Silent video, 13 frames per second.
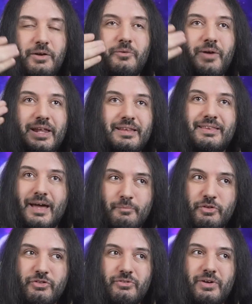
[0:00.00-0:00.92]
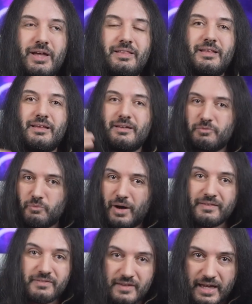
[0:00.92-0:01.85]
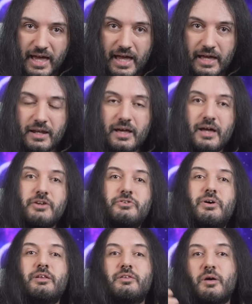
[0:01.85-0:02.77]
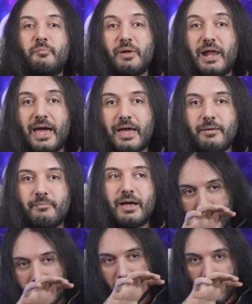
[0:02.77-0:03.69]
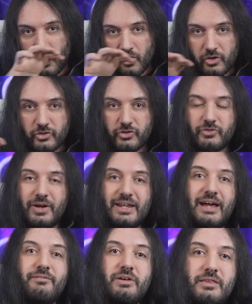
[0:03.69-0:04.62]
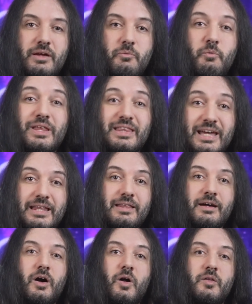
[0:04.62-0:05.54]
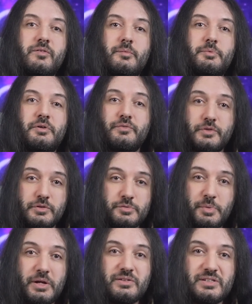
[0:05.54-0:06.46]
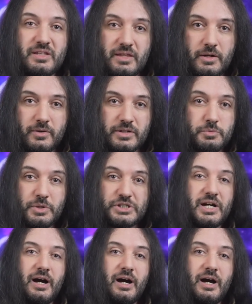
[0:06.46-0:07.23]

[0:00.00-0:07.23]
already demonstrates that he's once again trying to blame and orchestrate everything within the concept of conspiracy theories, which